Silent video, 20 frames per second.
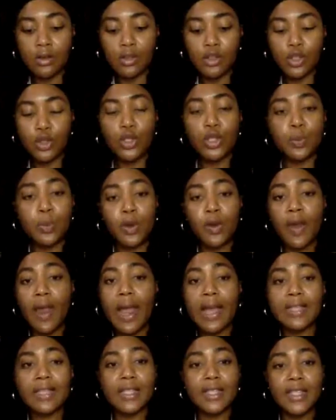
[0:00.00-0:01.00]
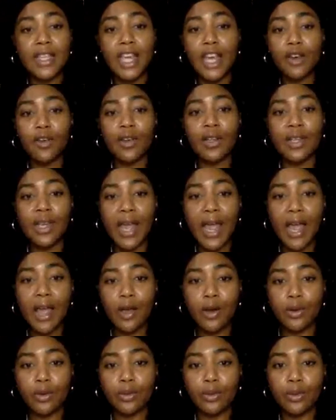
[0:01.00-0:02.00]
So Spirit had to tear it
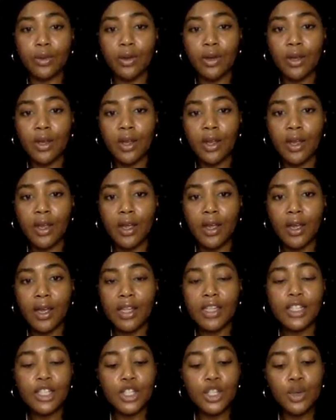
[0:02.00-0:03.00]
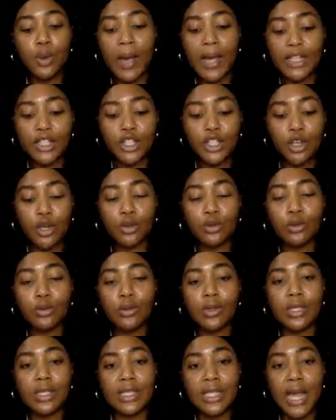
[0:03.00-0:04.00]
down, and you had to go through
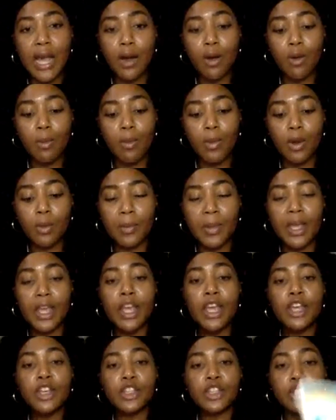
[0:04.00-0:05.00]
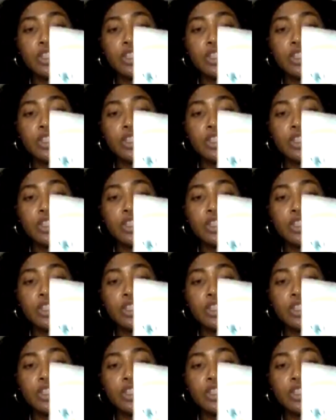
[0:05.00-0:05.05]
this tower moment so